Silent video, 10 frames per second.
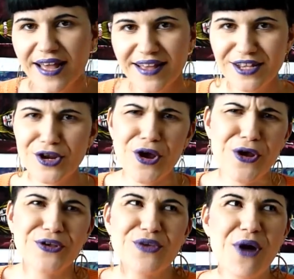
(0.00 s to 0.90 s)
You know,
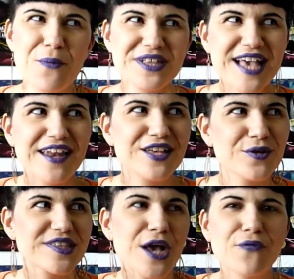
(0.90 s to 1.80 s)
you might be telling
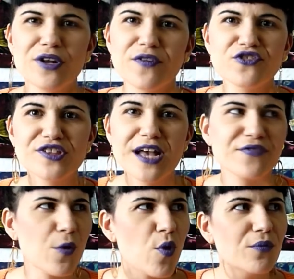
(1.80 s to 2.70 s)
yourself, well, if I just have
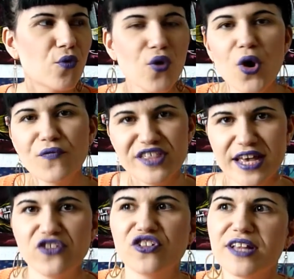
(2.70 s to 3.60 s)
that one more conversation,